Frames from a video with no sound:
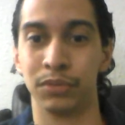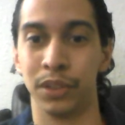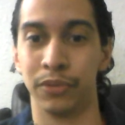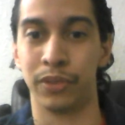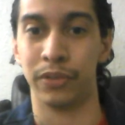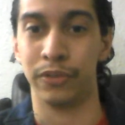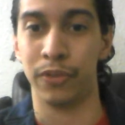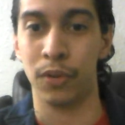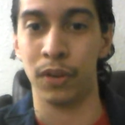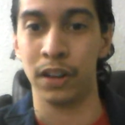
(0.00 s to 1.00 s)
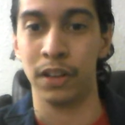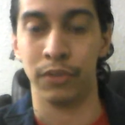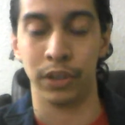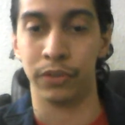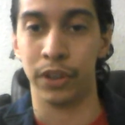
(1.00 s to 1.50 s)
from the front four,
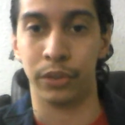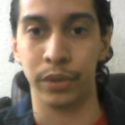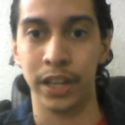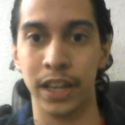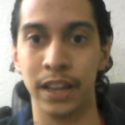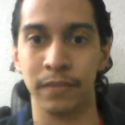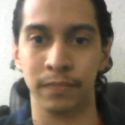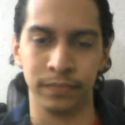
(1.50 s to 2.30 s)
from the front three.